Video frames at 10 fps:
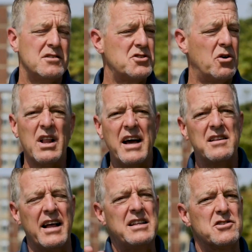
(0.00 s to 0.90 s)
And so,
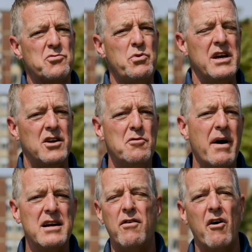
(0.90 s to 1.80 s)
like like this week, you
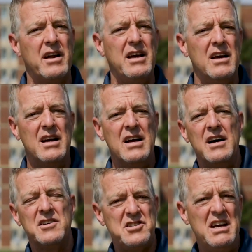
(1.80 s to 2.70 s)
might have already
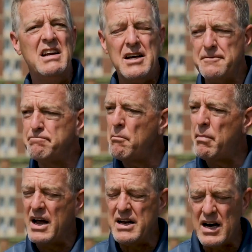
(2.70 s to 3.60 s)
seen it
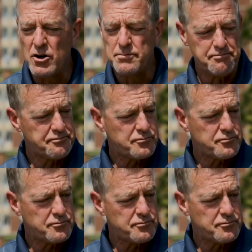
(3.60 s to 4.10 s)
by now.